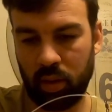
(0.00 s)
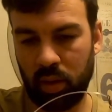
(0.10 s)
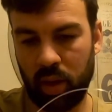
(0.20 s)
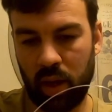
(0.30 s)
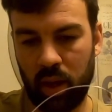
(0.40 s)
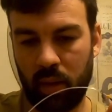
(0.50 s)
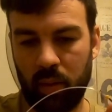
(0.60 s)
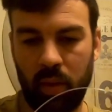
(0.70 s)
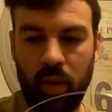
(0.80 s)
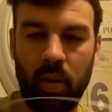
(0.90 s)
There.
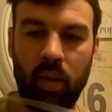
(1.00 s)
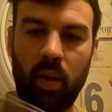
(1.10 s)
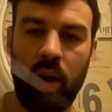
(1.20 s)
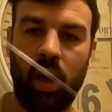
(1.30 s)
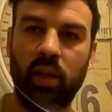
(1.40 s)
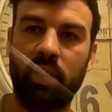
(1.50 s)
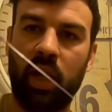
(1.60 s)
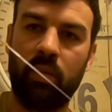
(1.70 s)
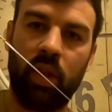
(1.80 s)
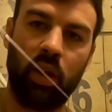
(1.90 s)
And the
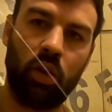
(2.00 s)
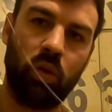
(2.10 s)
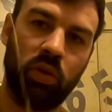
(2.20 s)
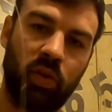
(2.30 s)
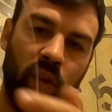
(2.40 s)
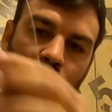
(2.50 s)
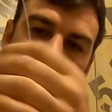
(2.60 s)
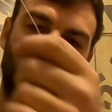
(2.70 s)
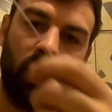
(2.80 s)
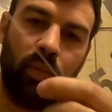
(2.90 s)
same thing goes for this
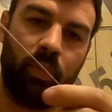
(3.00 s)
one.